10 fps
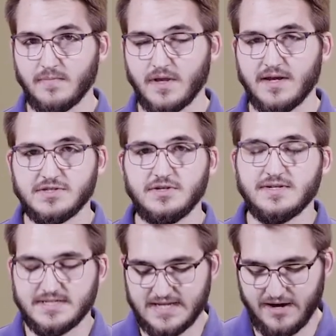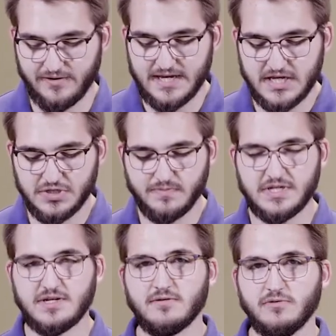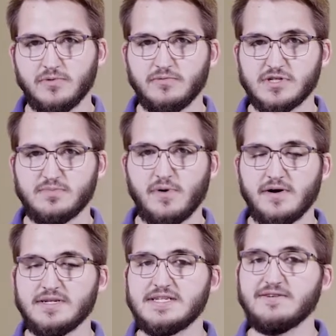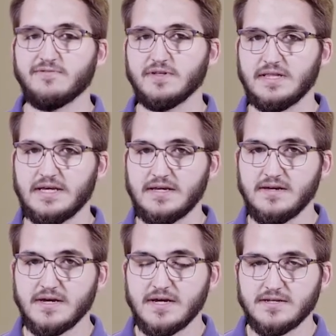Okay, so you can see how each material would respond differently